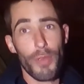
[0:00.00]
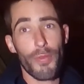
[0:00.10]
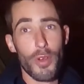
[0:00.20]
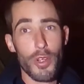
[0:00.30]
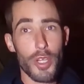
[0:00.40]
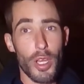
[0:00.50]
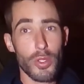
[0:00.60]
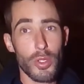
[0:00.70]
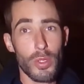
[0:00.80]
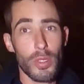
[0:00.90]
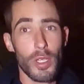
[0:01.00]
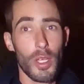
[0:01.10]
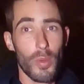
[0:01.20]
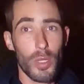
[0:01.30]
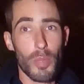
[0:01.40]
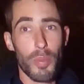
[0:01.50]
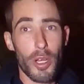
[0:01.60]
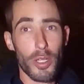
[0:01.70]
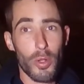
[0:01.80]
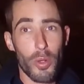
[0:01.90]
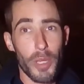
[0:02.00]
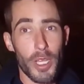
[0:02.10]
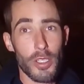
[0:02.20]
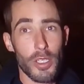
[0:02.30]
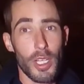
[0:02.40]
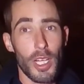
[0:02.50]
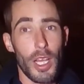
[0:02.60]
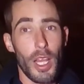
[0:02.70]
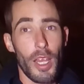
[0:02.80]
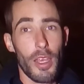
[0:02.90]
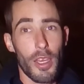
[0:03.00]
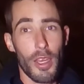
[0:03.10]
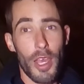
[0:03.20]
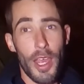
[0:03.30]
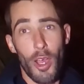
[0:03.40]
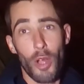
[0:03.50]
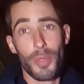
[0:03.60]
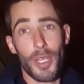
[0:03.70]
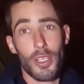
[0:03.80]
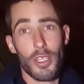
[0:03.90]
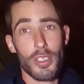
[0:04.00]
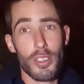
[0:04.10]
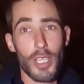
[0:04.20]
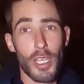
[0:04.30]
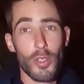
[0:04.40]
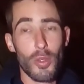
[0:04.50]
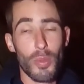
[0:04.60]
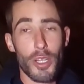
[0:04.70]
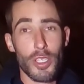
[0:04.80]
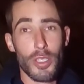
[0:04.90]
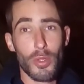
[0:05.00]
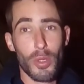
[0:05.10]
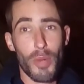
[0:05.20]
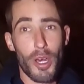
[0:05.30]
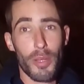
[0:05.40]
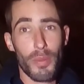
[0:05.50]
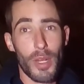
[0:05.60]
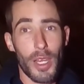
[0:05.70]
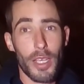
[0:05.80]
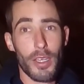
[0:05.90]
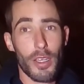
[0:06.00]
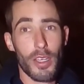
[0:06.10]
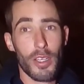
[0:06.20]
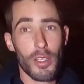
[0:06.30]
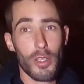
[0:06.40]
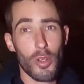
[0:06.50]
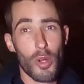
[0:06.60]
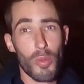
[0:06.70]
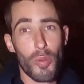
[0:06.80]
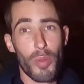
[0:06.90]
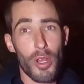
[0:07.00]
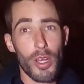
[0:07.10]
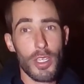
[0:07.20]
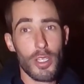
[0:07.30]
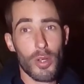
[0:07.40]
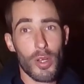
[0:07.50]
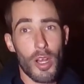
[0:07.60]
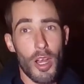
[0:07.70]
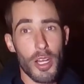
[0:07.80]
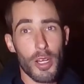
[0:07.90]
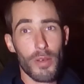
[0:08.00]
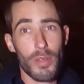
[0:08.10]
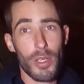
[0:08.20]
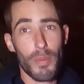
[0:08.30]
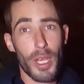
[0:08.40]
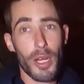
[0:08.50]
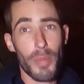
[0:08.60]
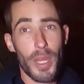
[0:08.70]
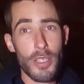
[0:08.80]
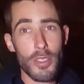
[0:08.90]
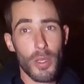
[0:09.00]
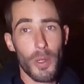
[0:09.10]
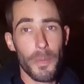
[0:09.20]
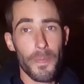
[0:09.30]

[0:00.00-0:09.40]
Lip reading: before showed you with the particle mix. I hope that doesn't sink too much into the bottom like the normal boilies or harder bigger baits.